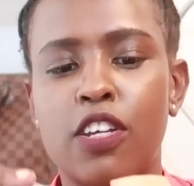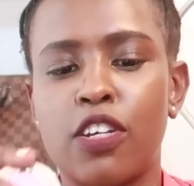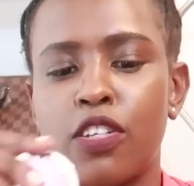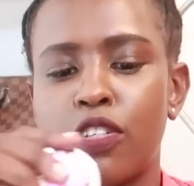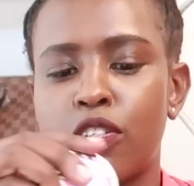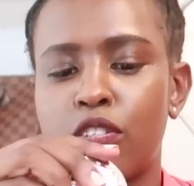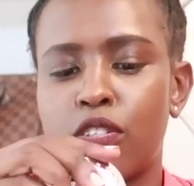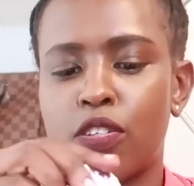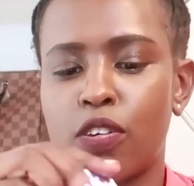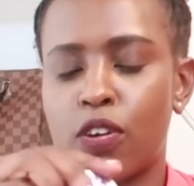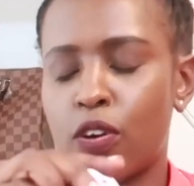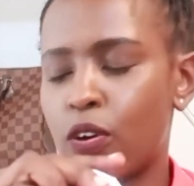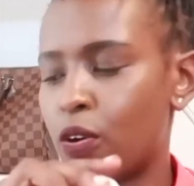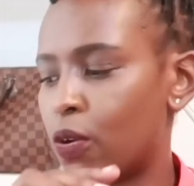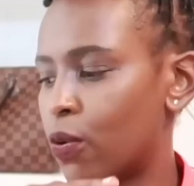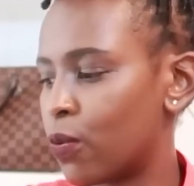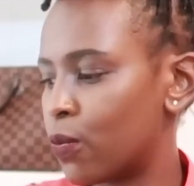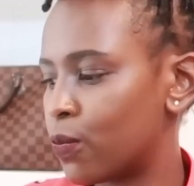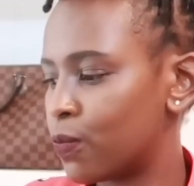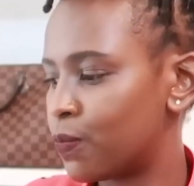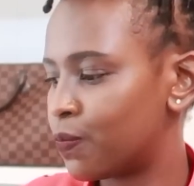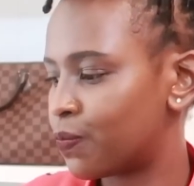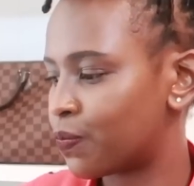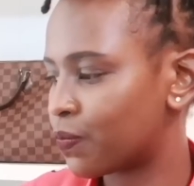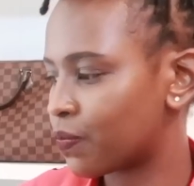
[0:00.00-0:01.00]

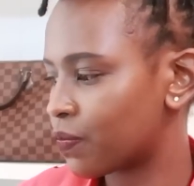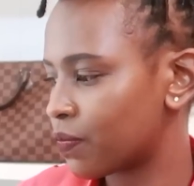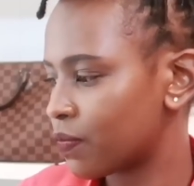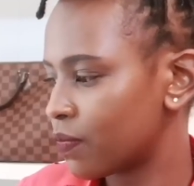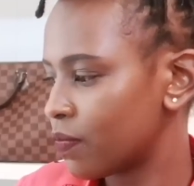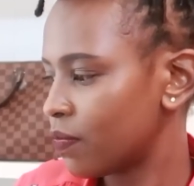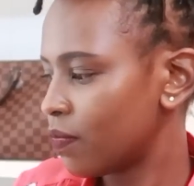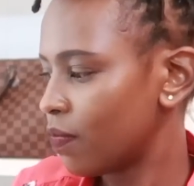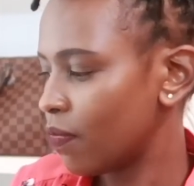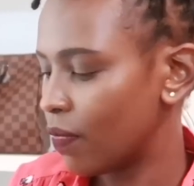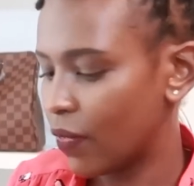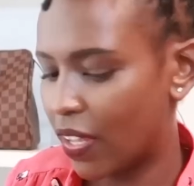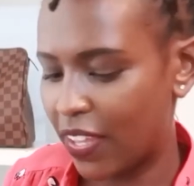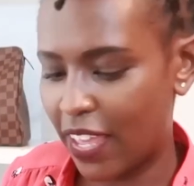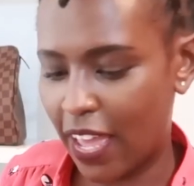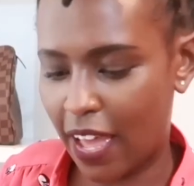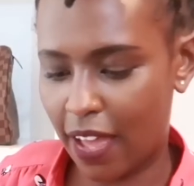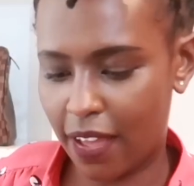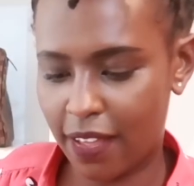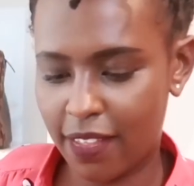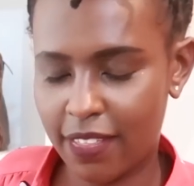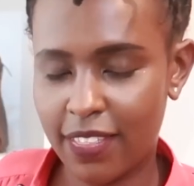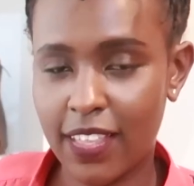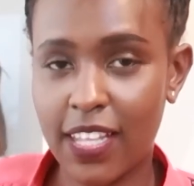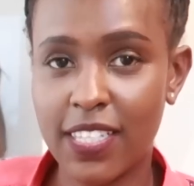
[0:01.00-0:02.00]
So
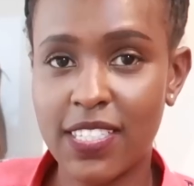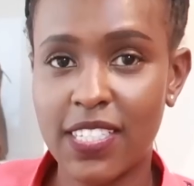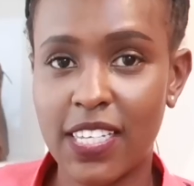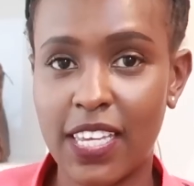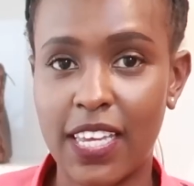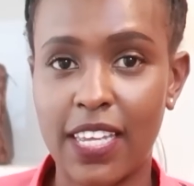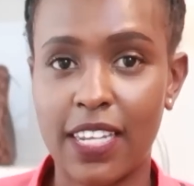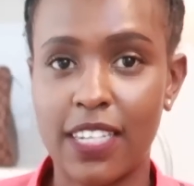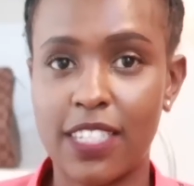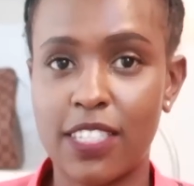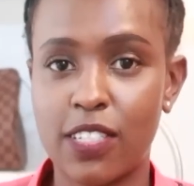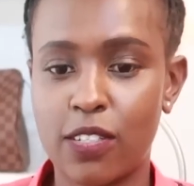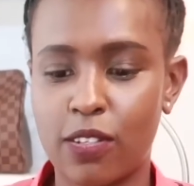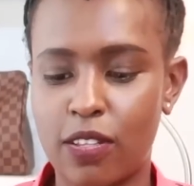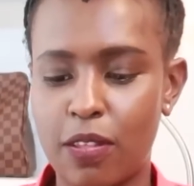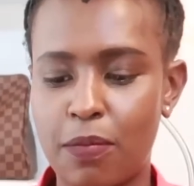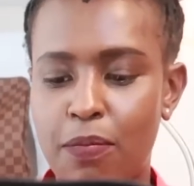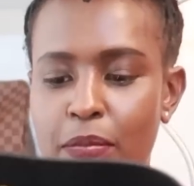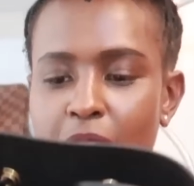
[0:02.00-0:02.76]
yeah, that's it. So the